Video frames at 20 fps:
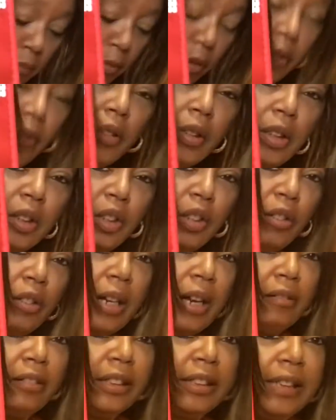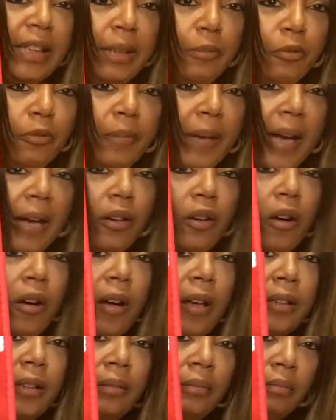And we're going to turn our steamer back
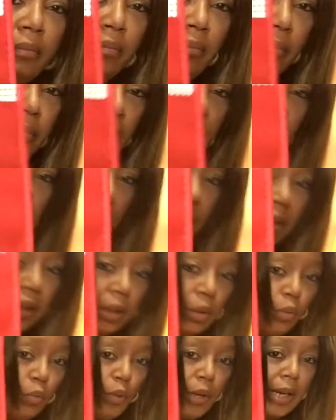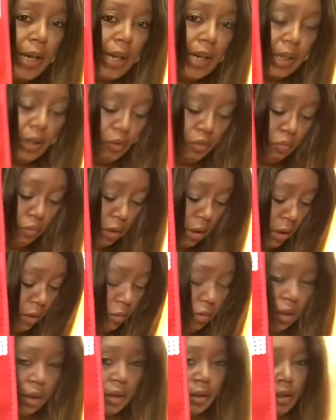on. So way too
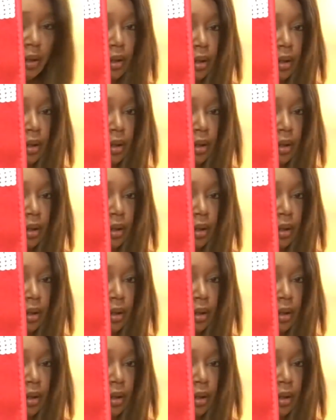close.